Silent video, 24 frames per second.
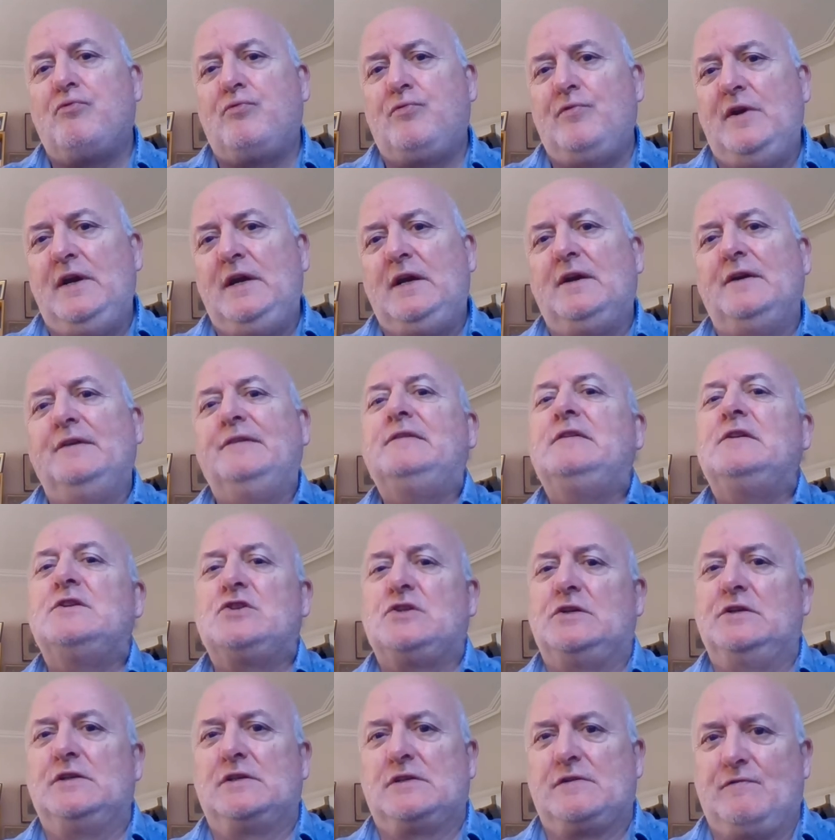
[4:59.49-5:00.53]

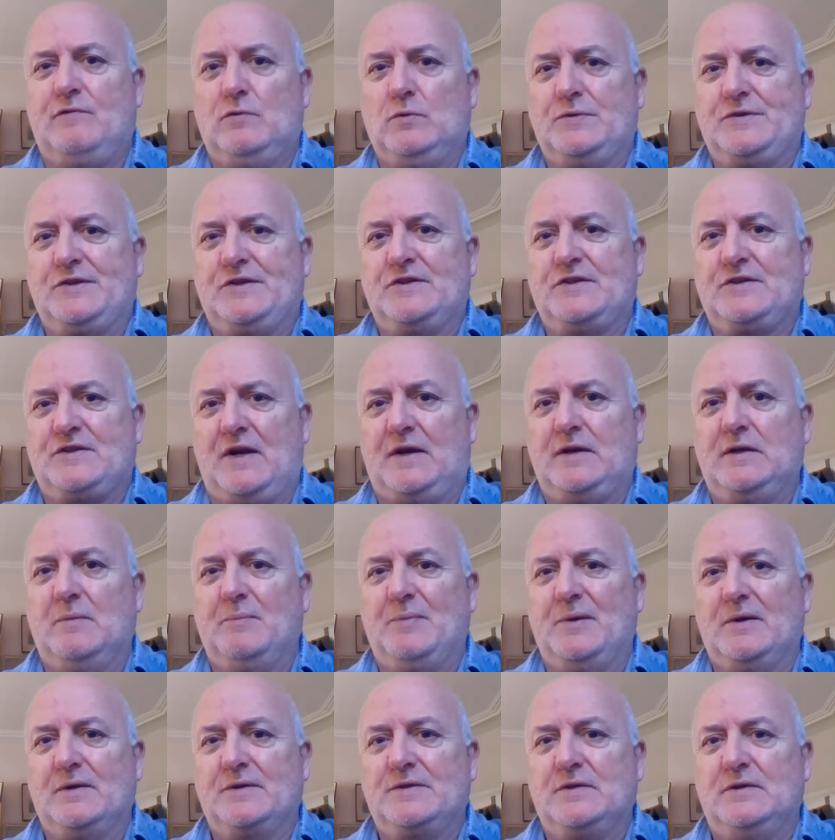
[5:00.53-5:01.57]
preconditions for
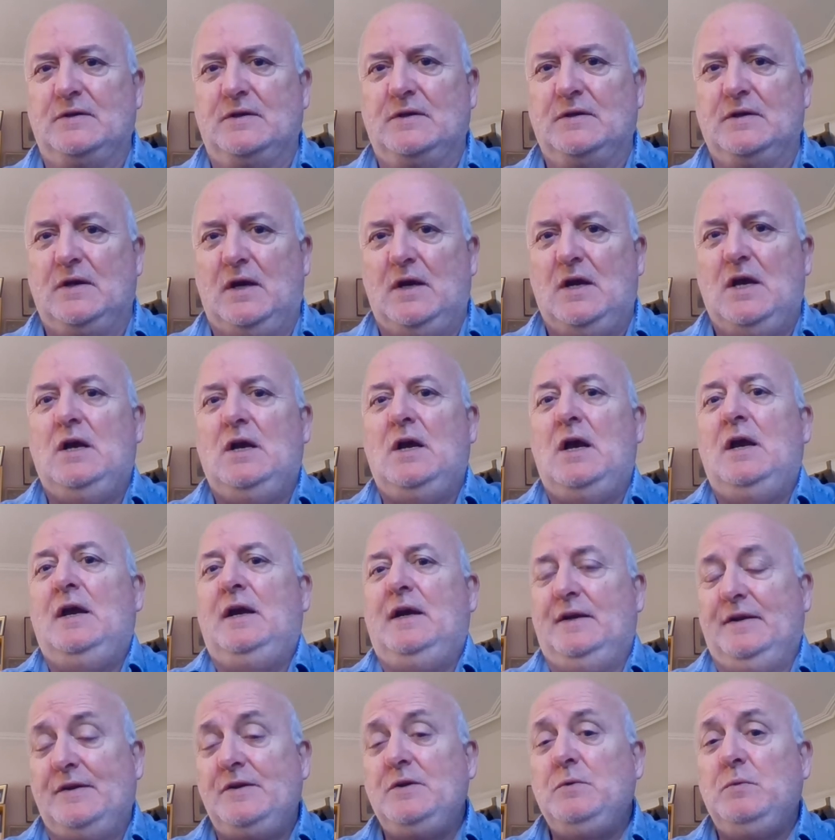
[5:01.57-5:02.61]
sustainability.
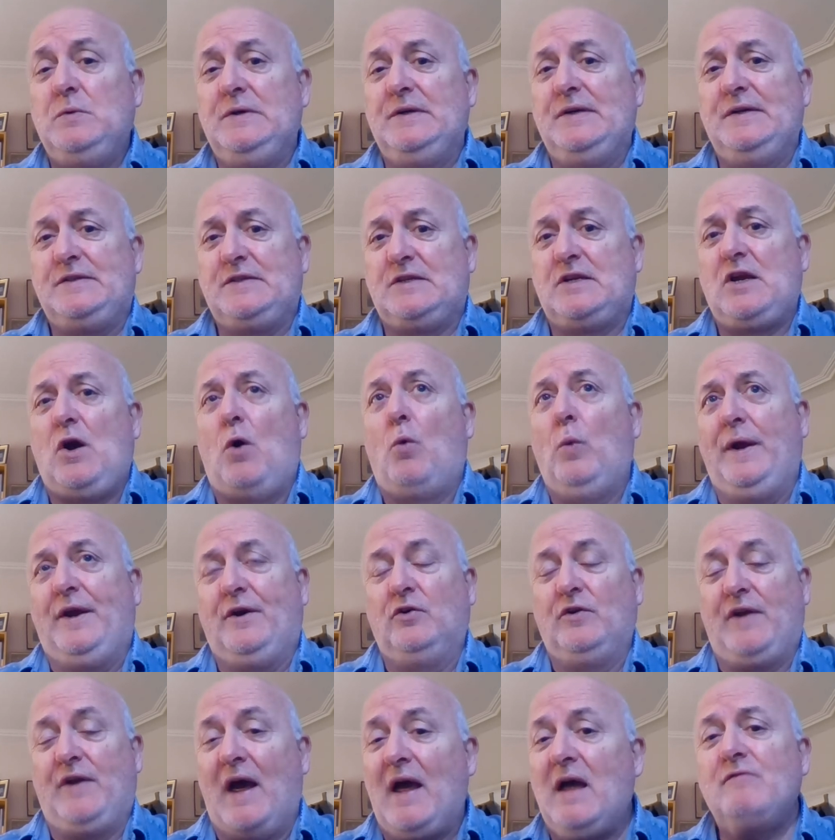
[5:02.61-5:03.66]
In other words, we
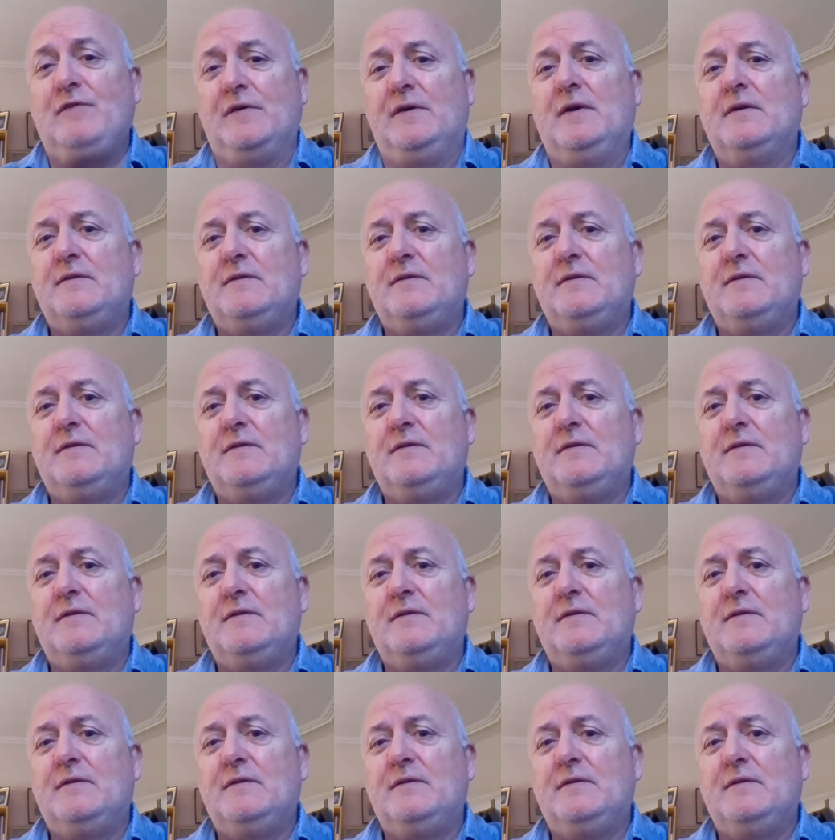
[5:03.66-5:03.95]
could have